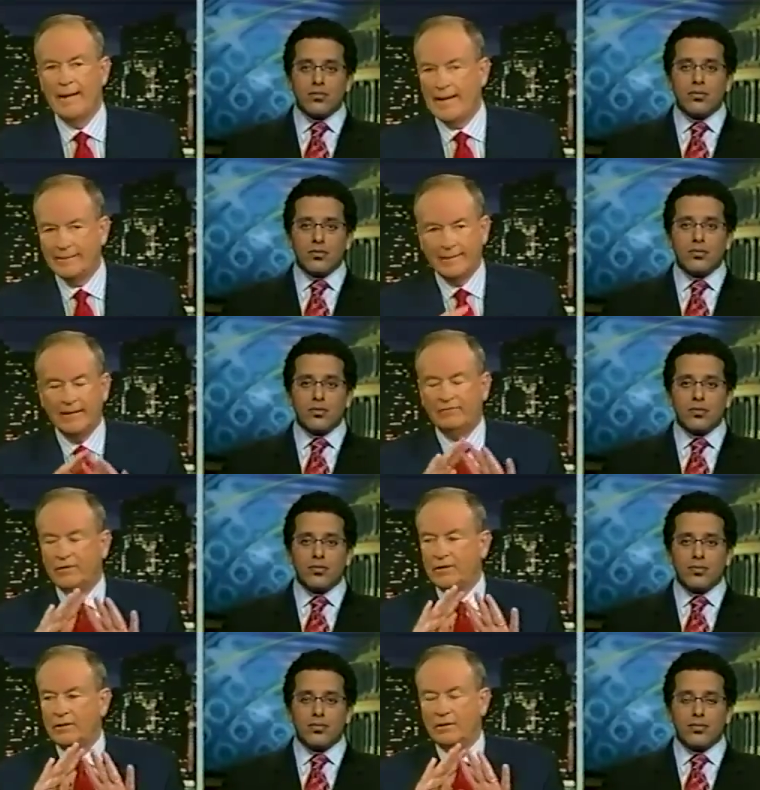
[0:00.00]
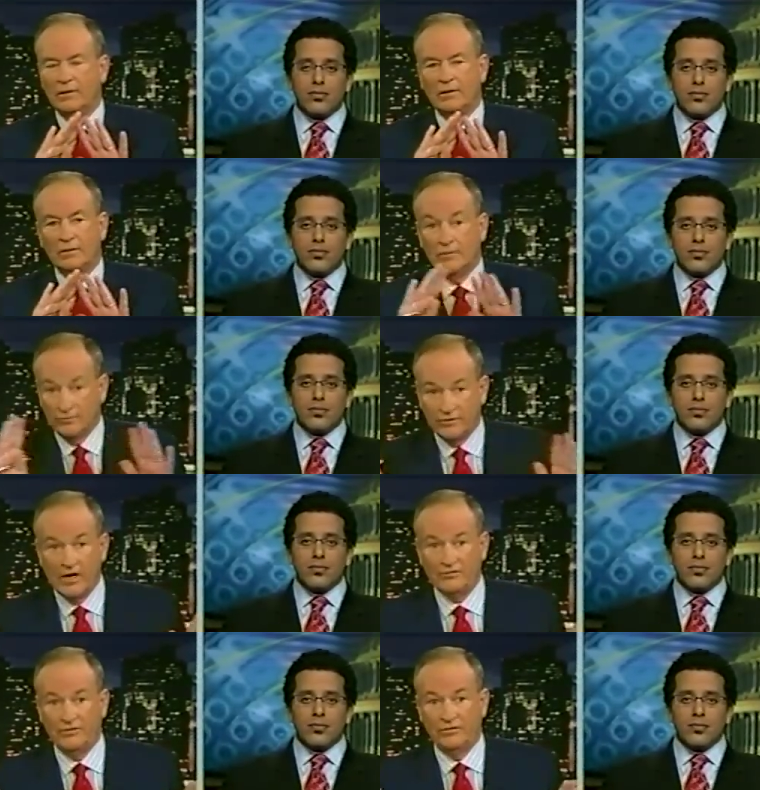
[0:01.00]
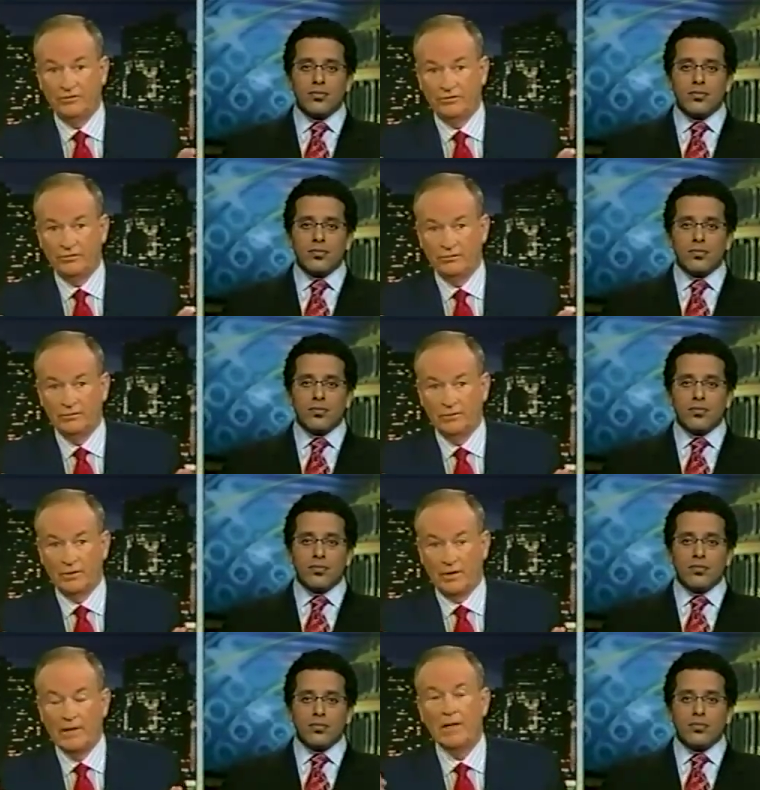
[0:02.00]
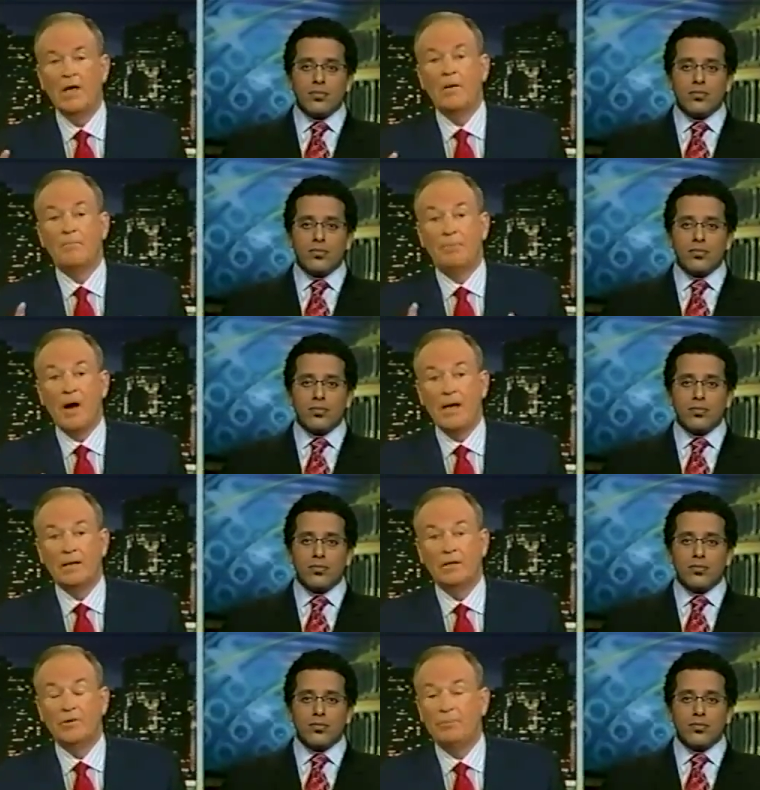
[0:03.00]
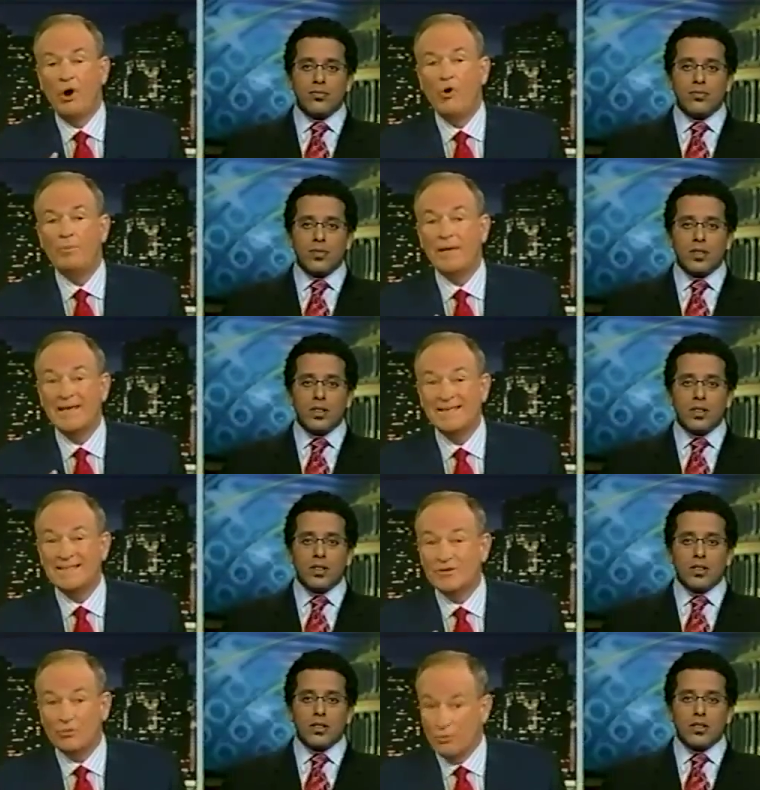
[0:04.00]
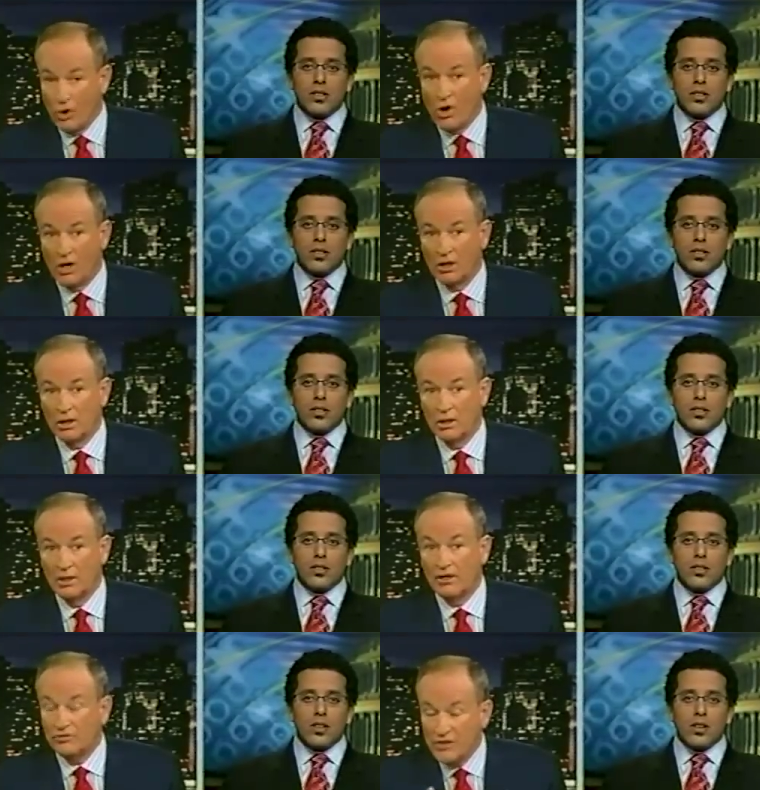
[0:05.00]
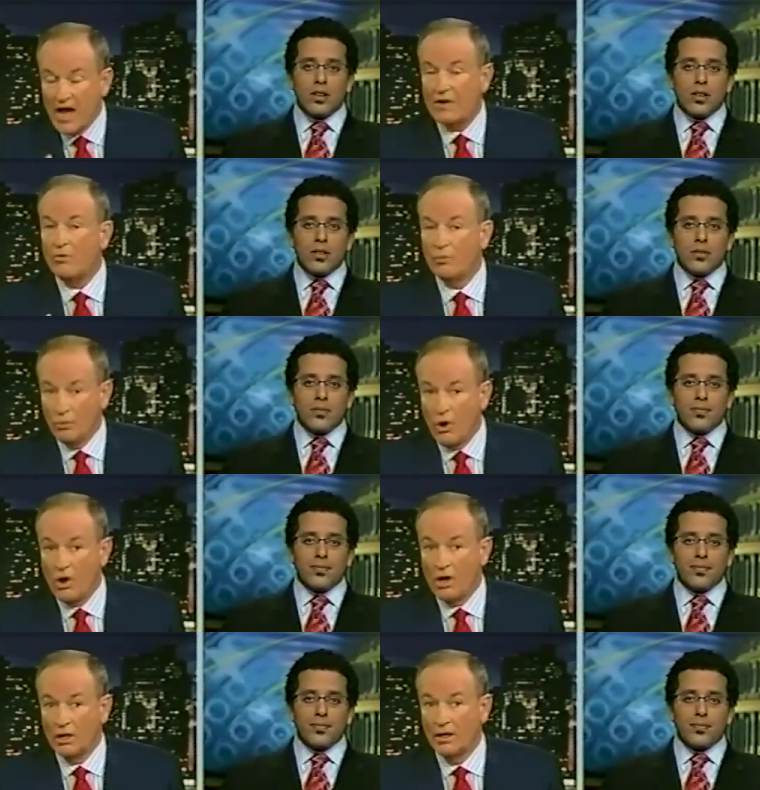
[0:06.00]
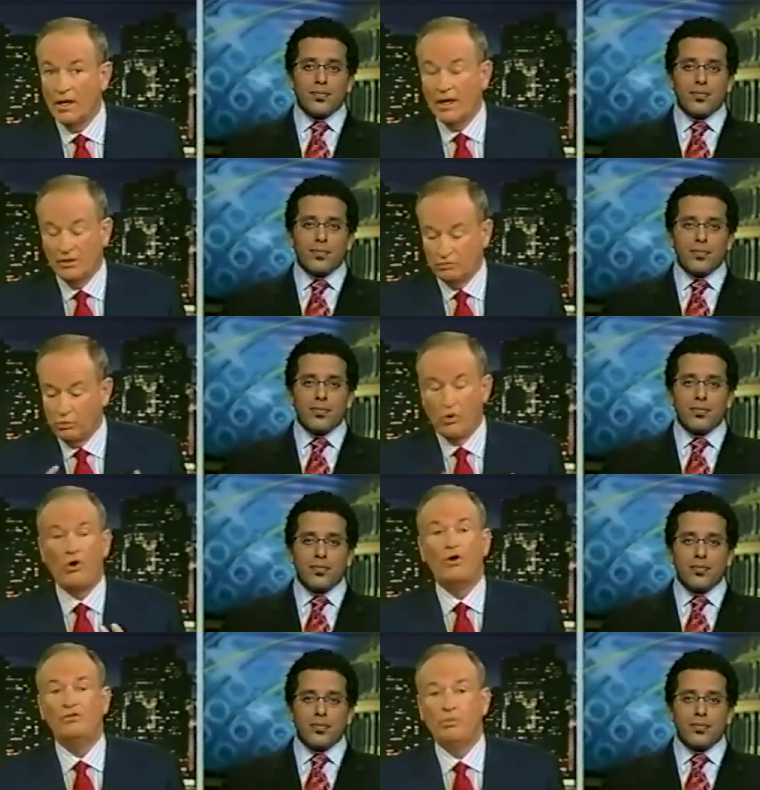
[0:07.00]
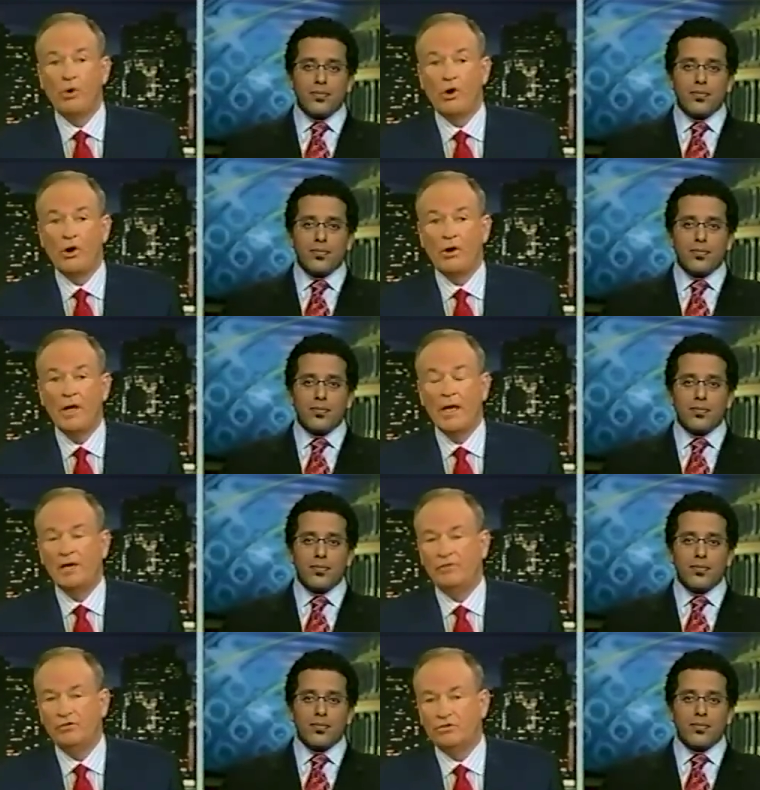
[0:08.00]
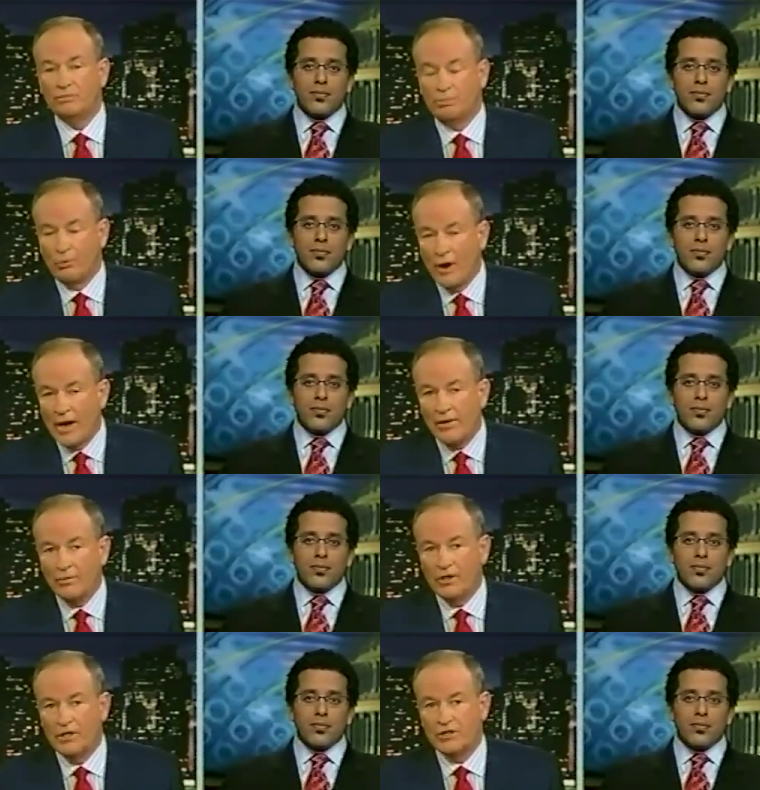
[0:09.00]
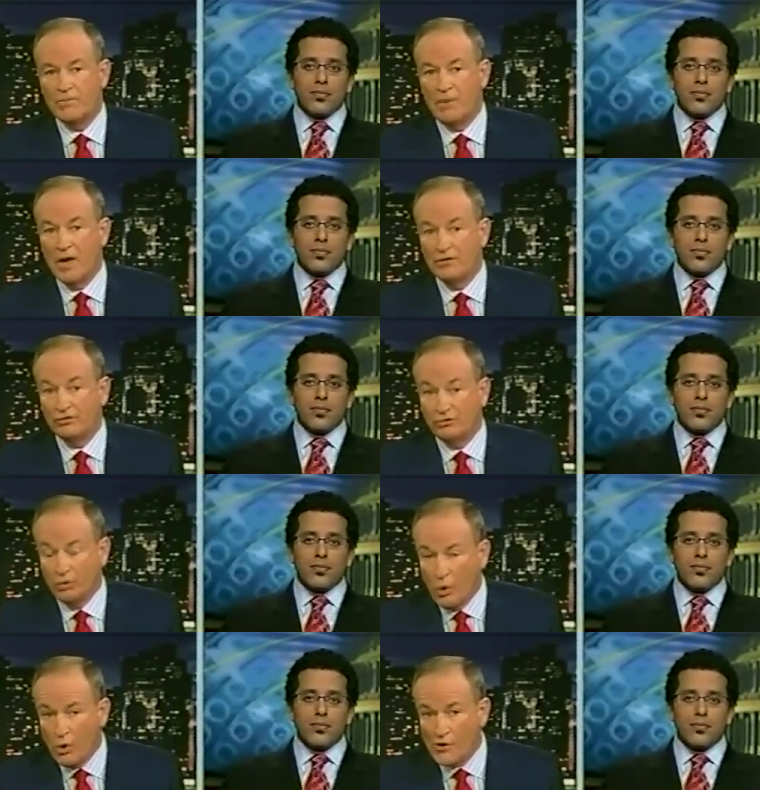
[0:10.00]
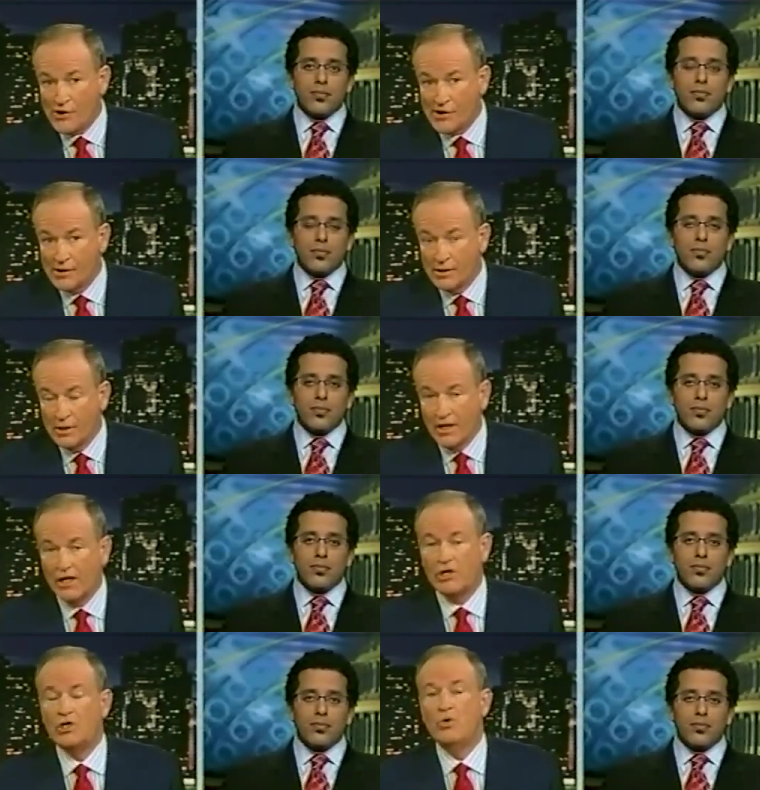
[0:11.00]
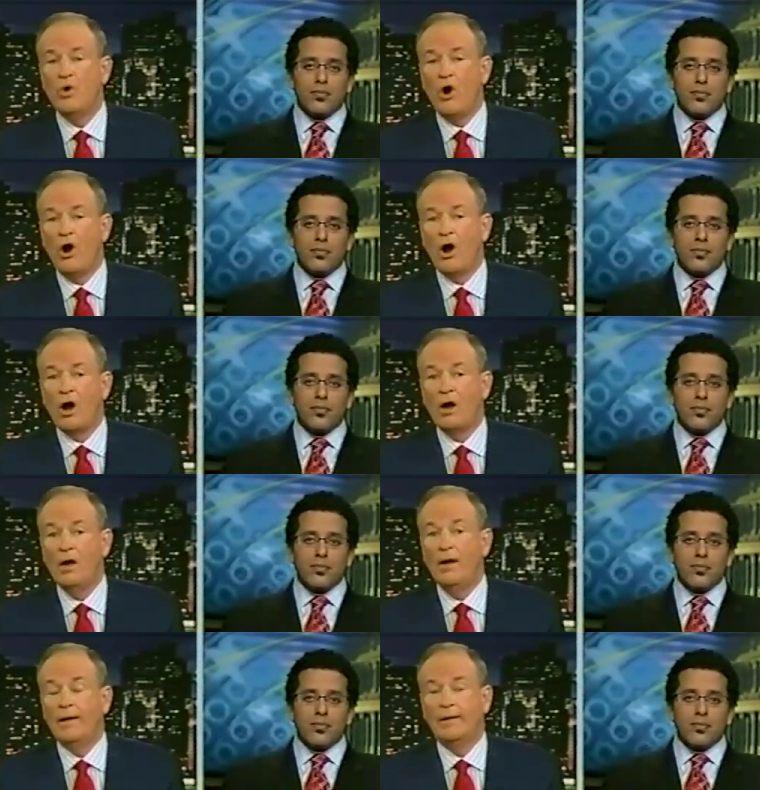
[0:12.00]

Speaker 1: not to even discuss this issue, all right? But the Pope isn't wrong. He's not wrong. His words were, if you spread religion by the sword, you are